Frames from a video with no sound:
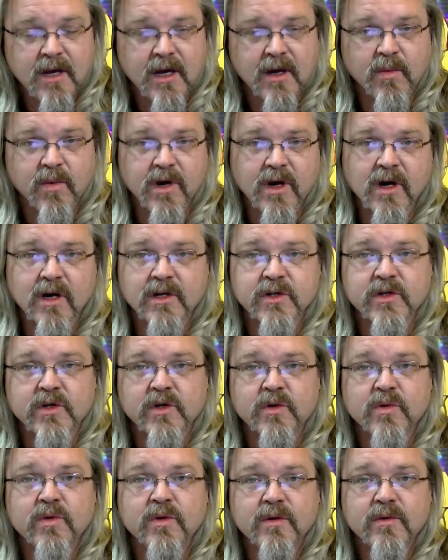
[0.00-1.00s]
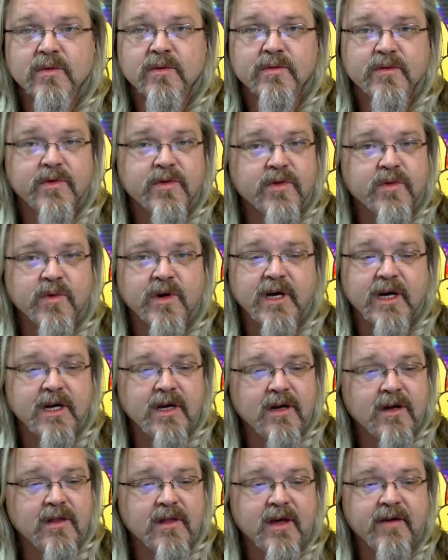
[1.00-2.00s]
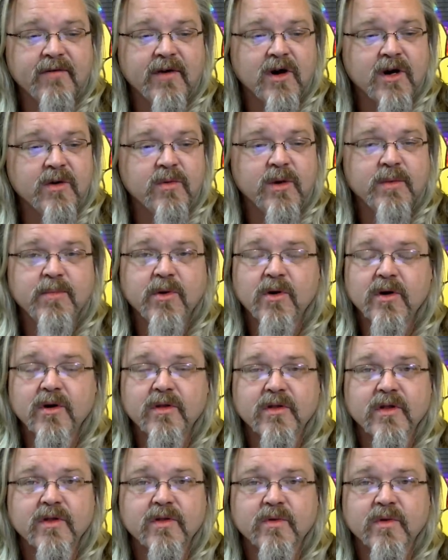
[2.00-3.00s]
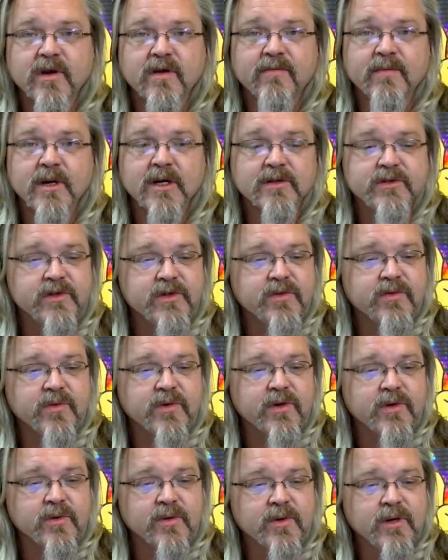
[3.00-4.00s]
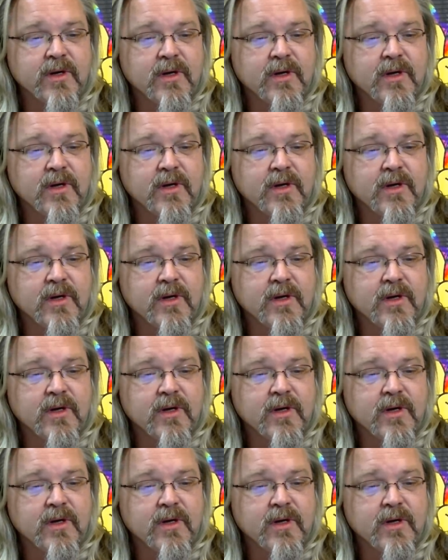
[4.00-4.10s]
And we all knew. Three. They've already reported the three have melted through.